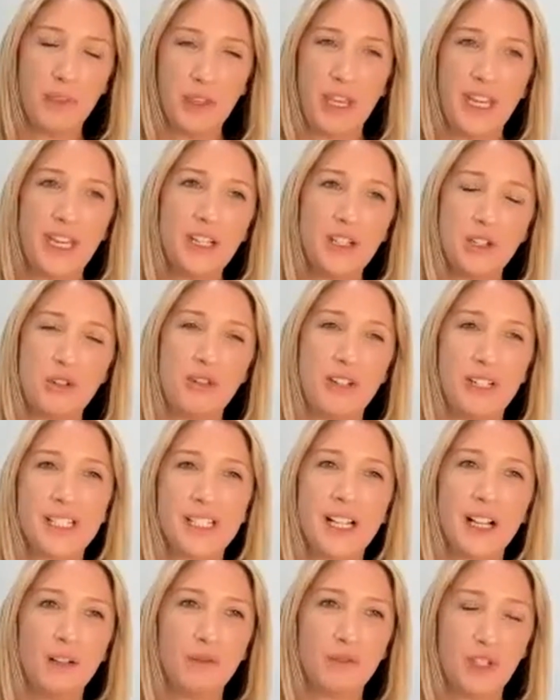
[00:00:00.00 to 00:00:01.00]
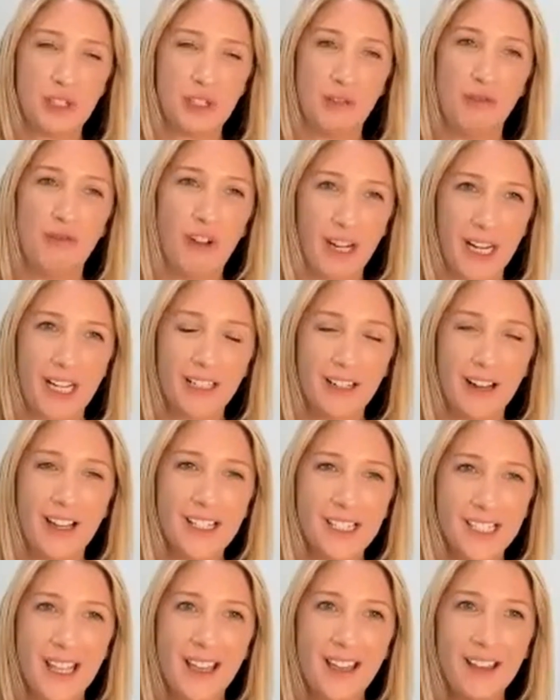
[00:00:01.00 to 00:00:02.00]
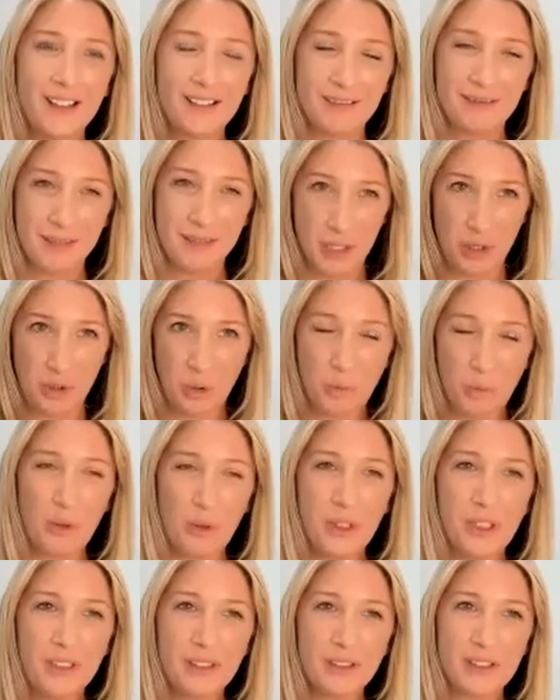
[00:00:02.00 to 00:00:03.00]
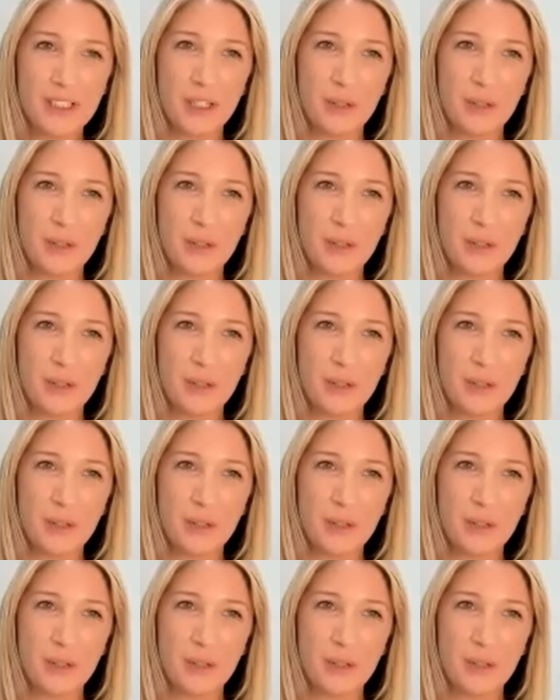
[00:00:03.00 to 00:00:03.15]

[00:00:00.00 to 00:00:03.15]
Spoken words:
The industry itself doesn't recognize that, to your point.